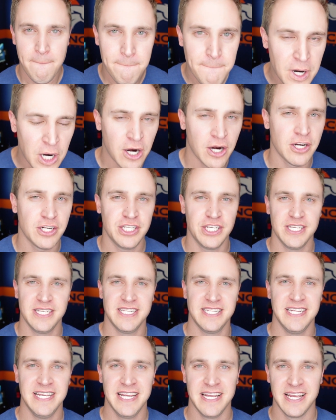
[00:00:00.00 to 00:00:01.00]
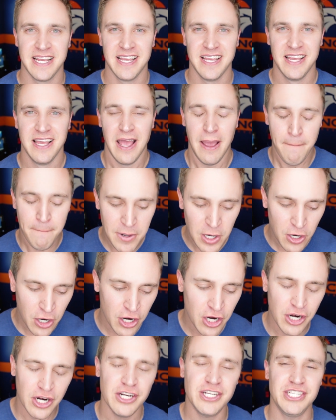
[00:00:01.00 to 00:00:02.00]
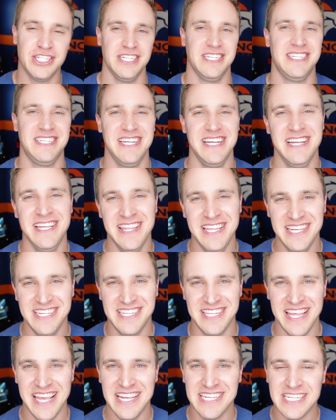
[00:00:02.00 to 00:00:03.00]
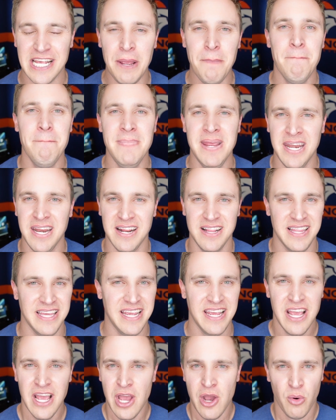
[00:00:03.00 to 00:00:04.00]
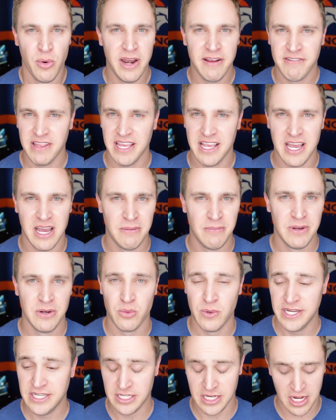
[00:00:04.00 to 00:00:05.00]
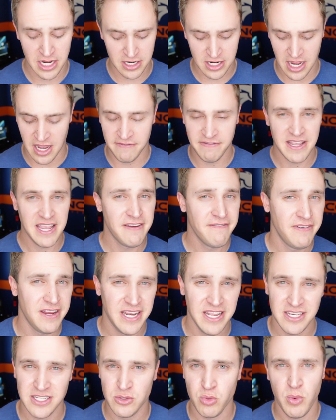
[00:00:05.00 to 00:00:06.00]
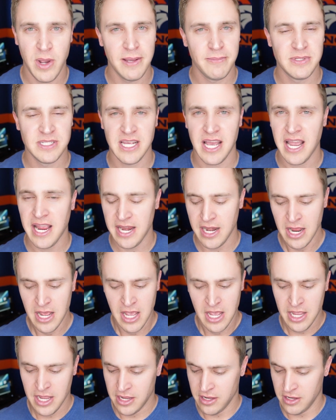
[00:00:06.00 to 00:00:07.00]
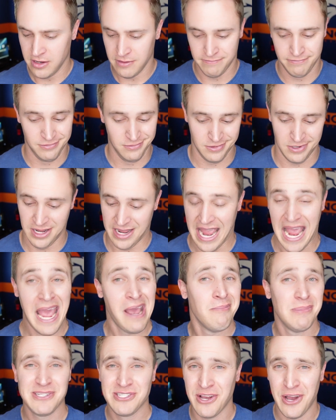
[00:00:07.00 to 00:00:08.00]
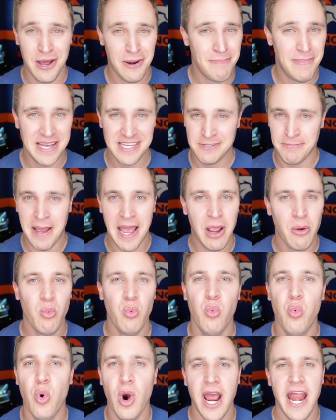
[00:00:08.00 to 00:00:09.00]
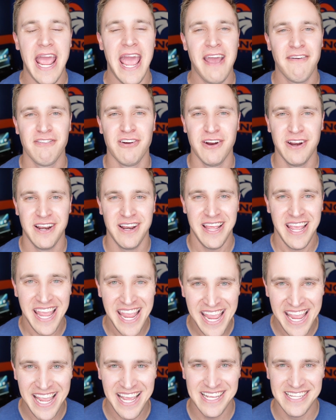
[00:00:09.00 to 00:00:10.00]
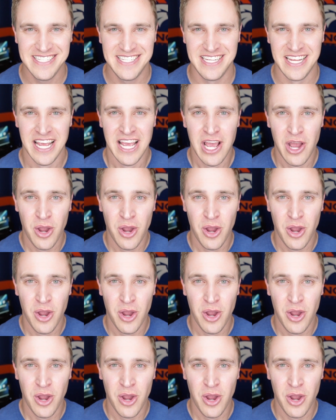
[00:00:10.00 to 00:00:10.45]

purchasing these things immediately whenever they come and restock off of NVIDIA's website, Amazon, Best Buy, whatever it is.